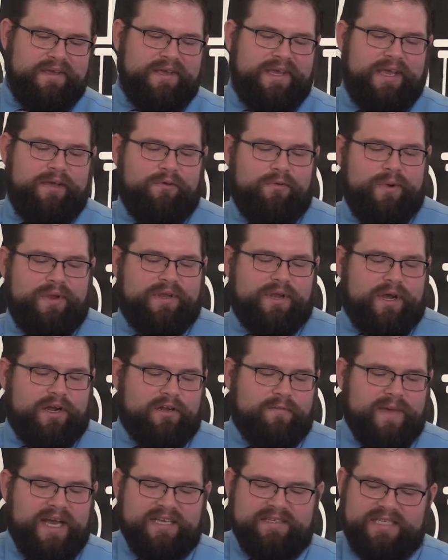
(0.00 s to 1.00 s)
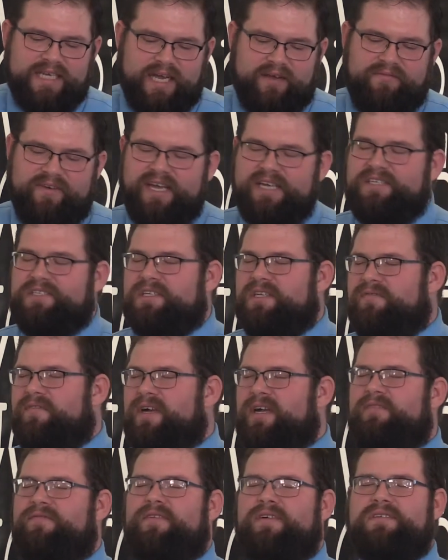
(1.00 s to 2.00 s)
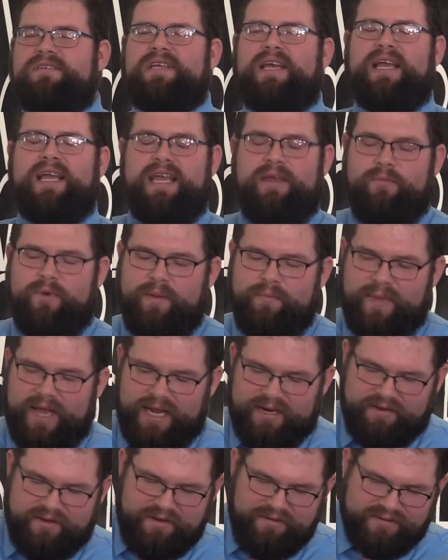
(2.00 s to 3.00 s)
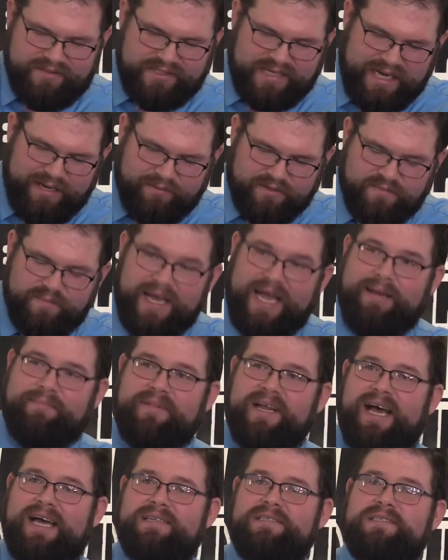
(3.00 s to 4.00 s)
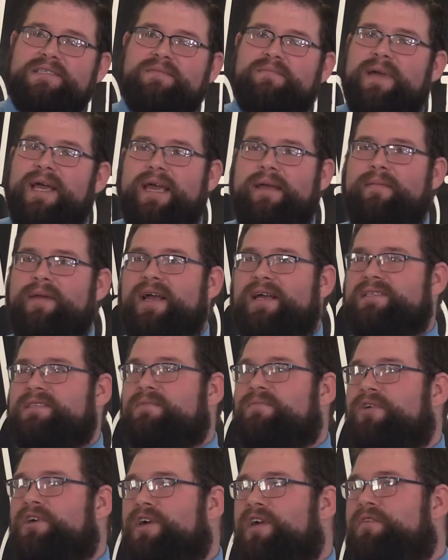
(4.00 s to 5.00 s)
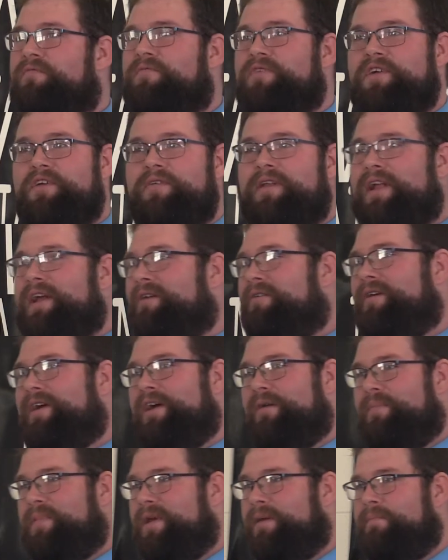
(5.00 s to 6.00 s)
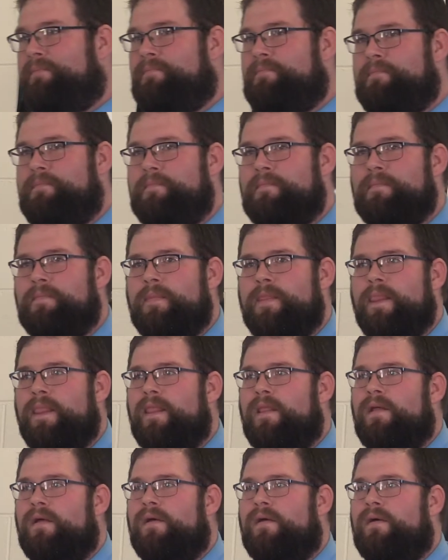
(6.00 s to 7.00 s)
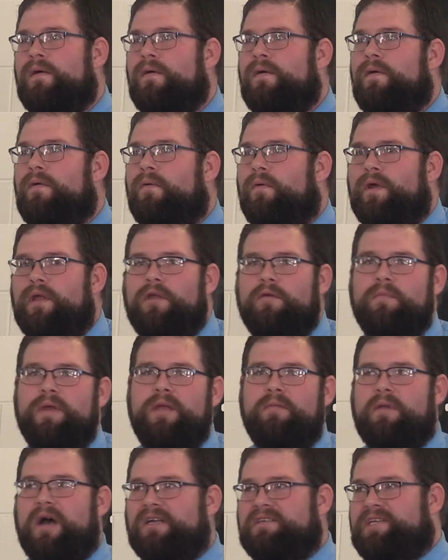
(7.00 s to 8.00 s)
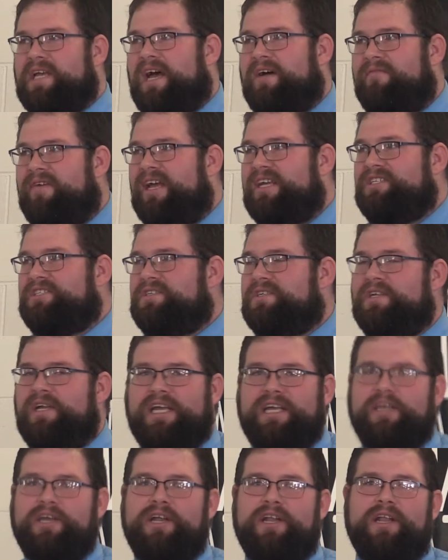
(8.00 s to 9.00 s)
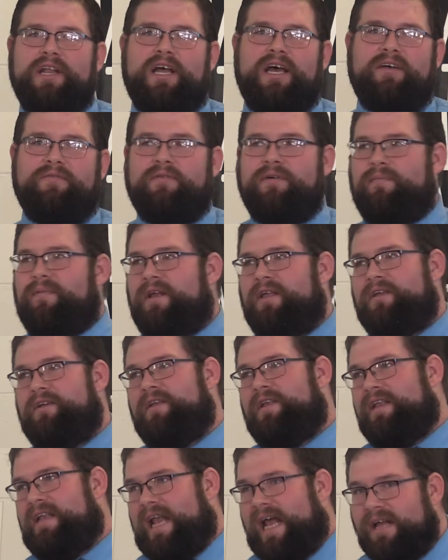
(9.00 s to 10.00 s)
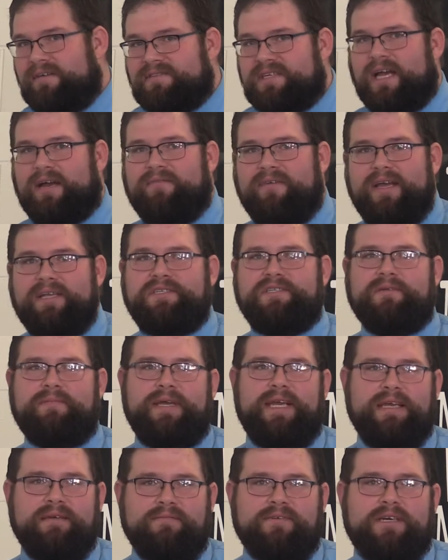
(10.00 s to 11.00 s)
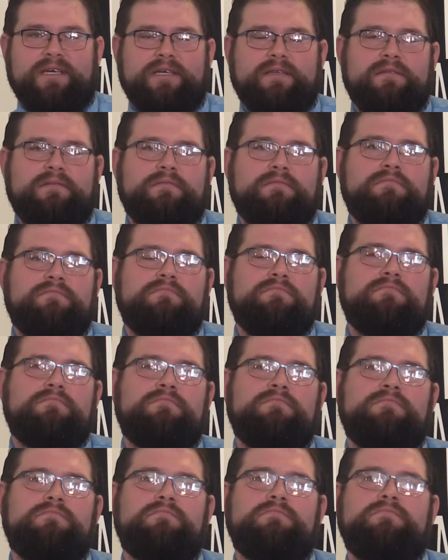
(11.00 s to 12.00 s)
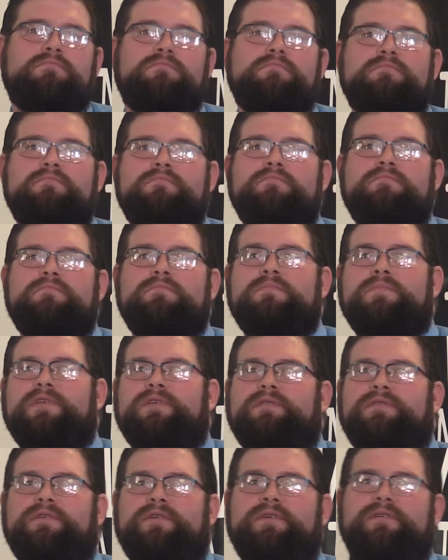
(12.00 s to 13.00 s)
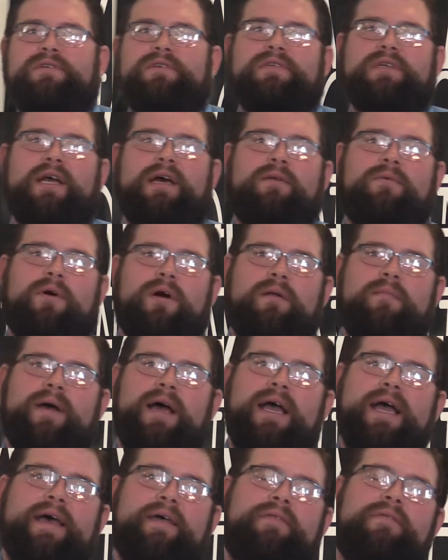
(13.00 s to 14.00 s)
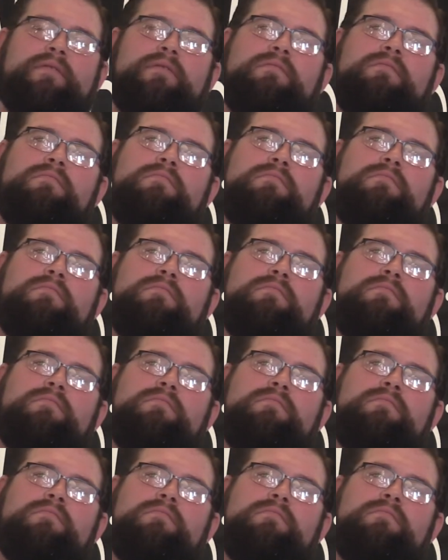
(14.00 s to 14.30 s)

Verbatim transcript: and when we talked about salvation, the very first thing he went back to was, I was baptized as a baby. I said, Well, good for you. It ain't going to help you. Well, you mean my salvation ain't good enough? Well, brother, you didn't have salvation to begin with. Amen. That's right. You just got a water bath.